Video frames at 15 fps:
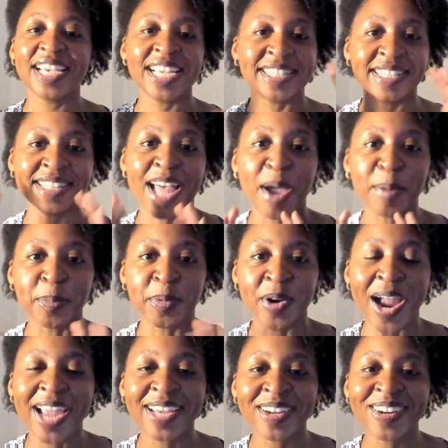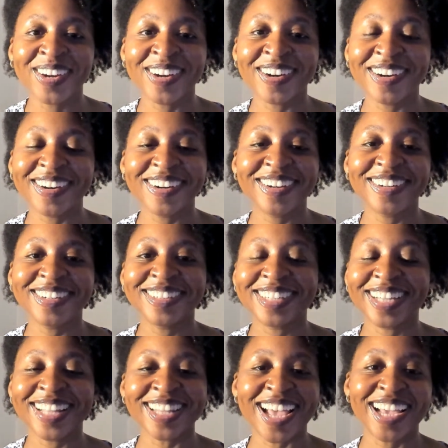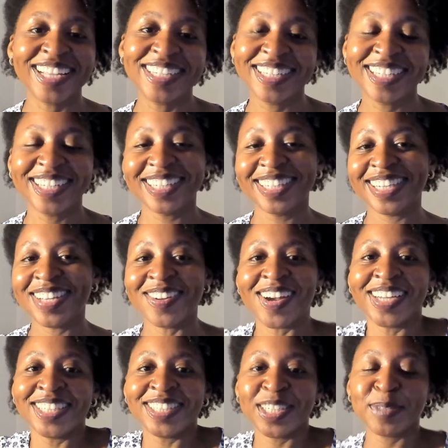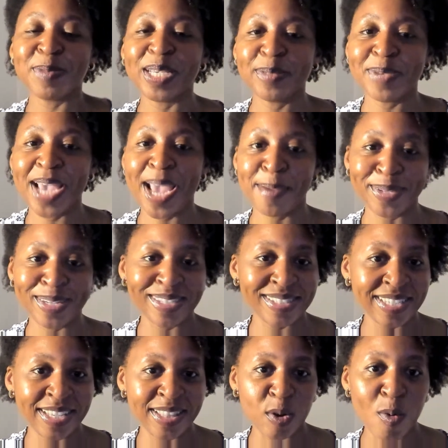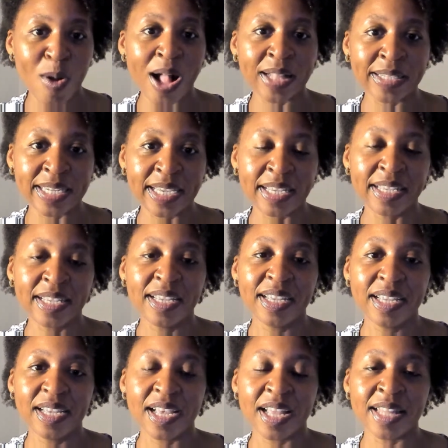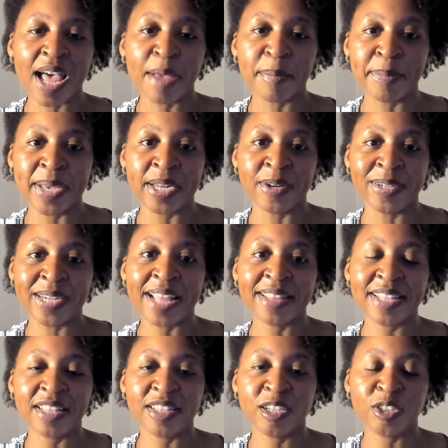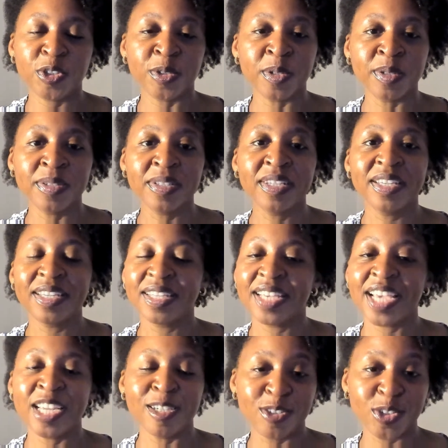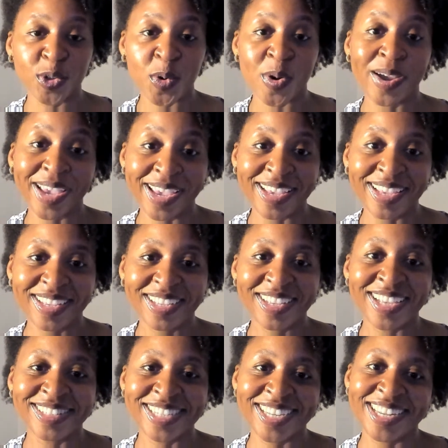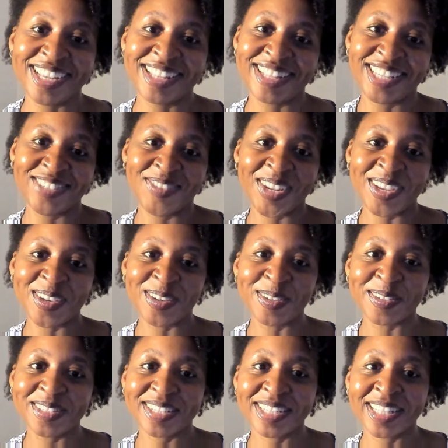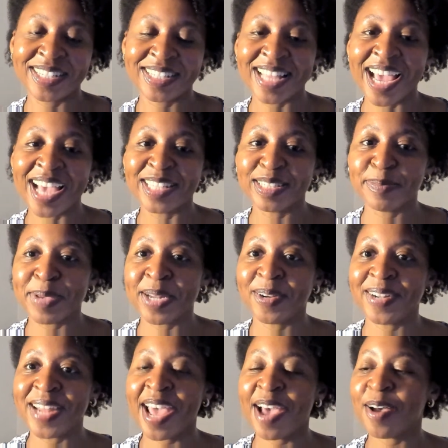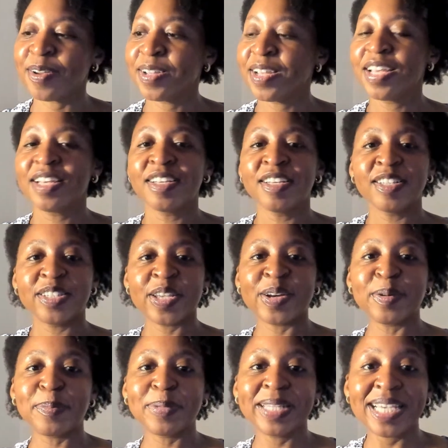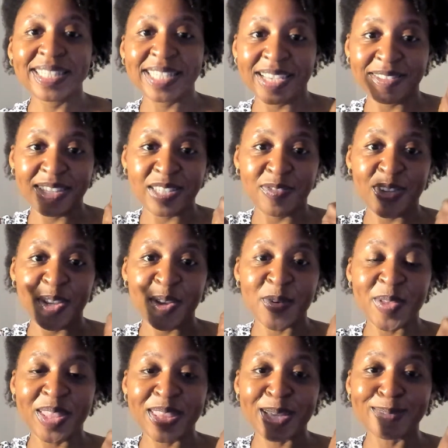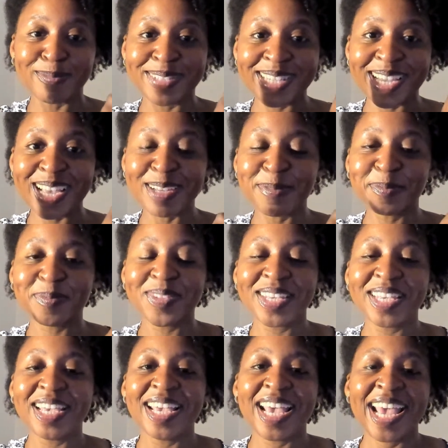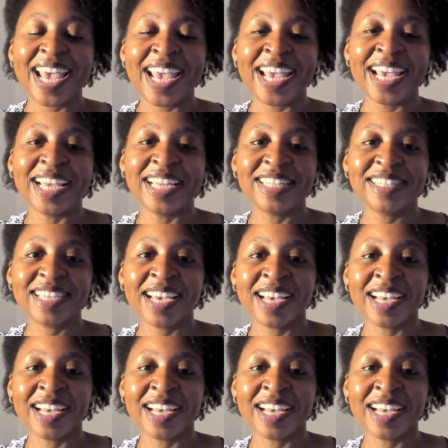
it's a lot brighter, a lot, you know, it just makes me happy to see the quality a lot better. And I think that you'll enjoy attending these videos, this class better now. So please give this video a thumbs up. And